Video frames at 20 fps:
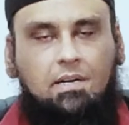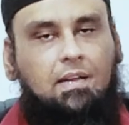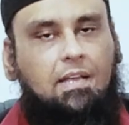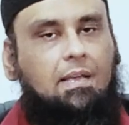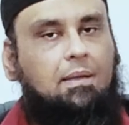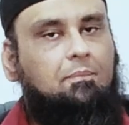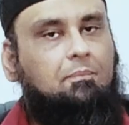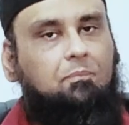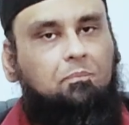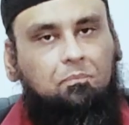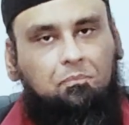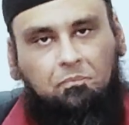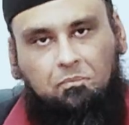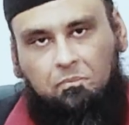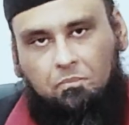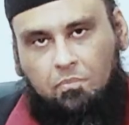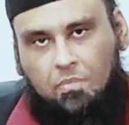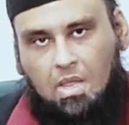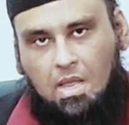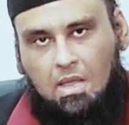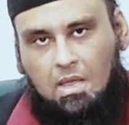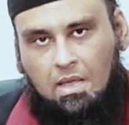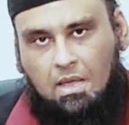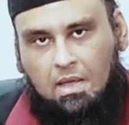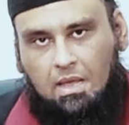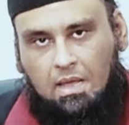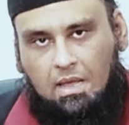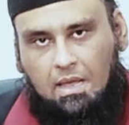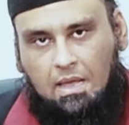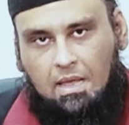is Turkey.
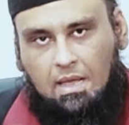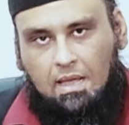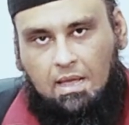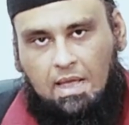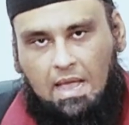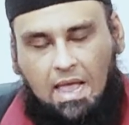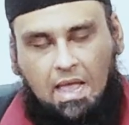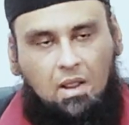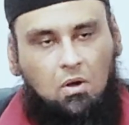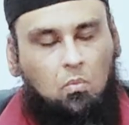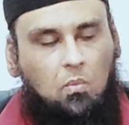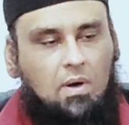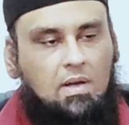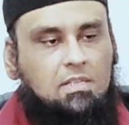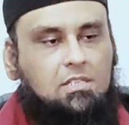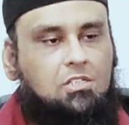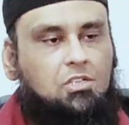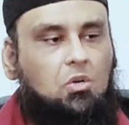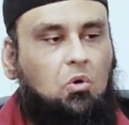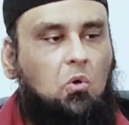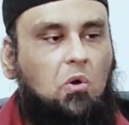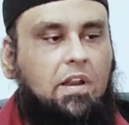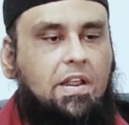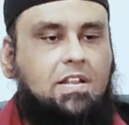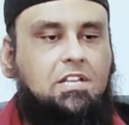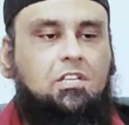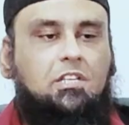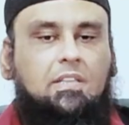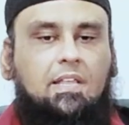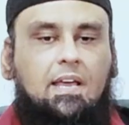And once you
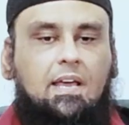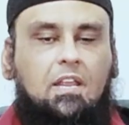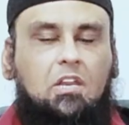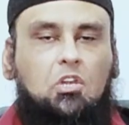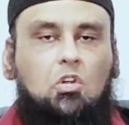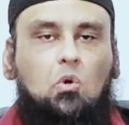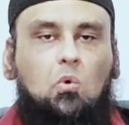reach there,